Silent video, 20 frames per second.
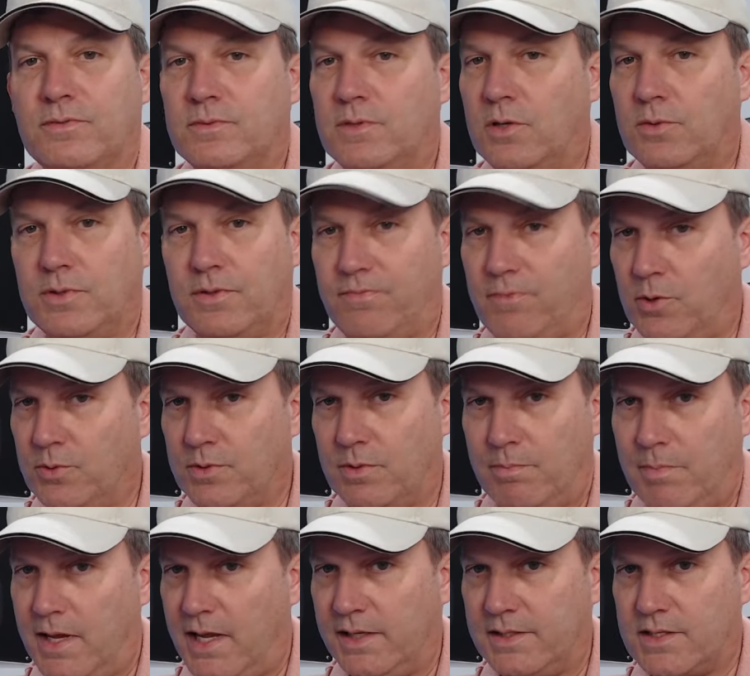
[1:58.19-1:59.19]
on the
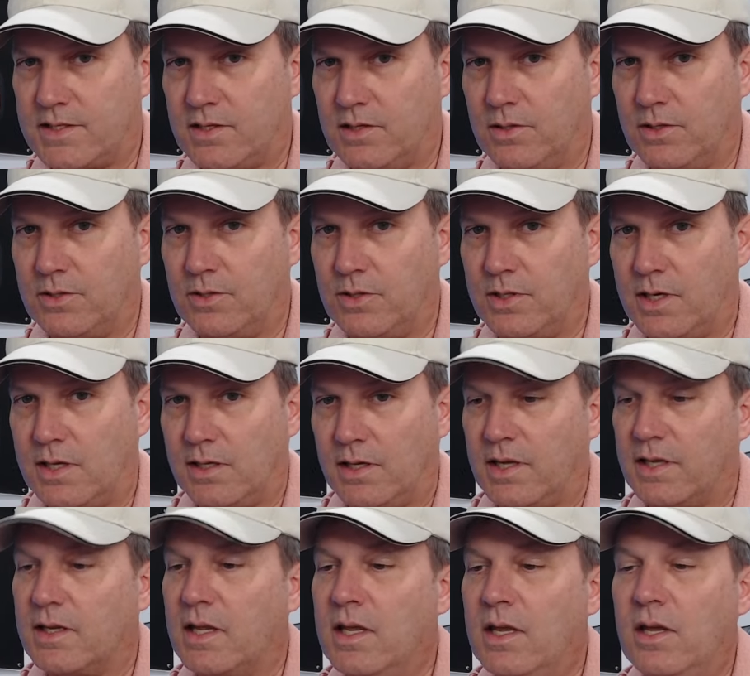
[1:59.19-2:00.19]
main solenoid
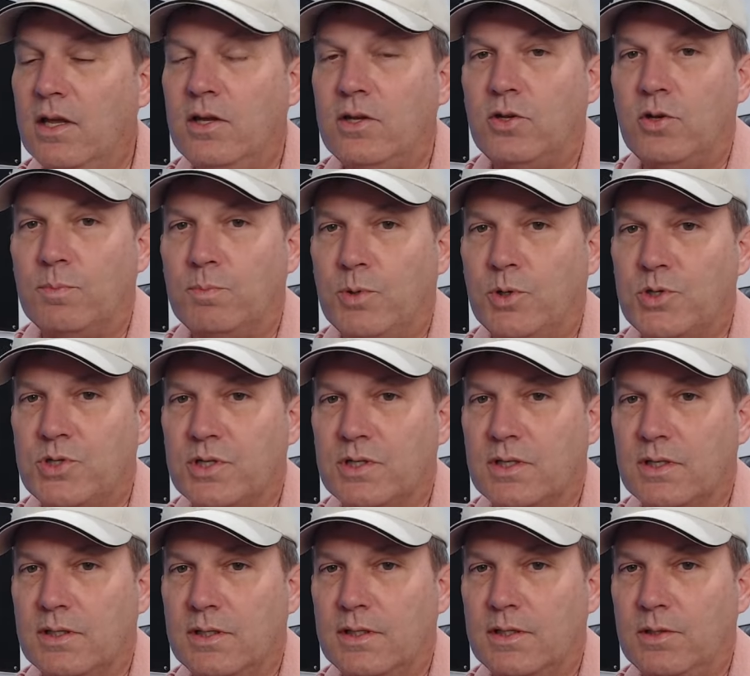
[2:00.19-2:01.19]
click. You push it
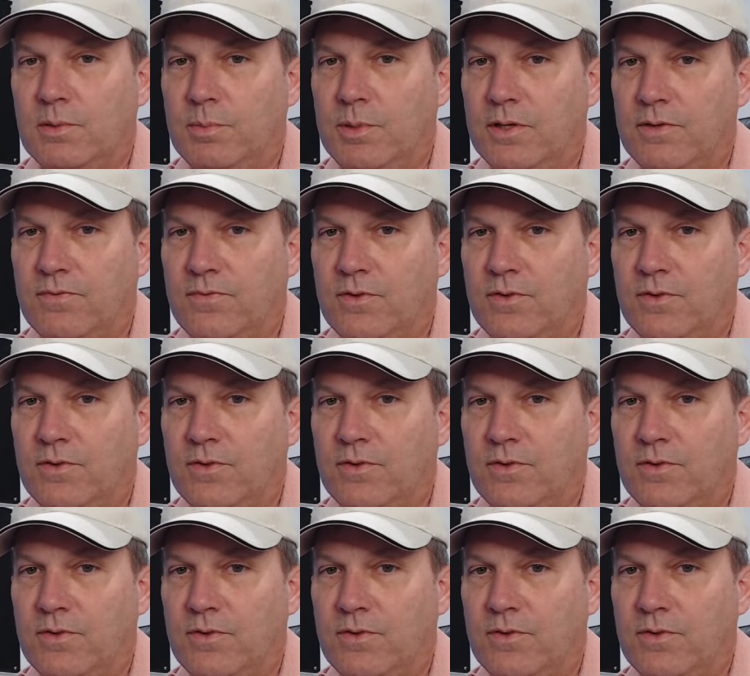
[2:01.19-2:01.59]
a little bit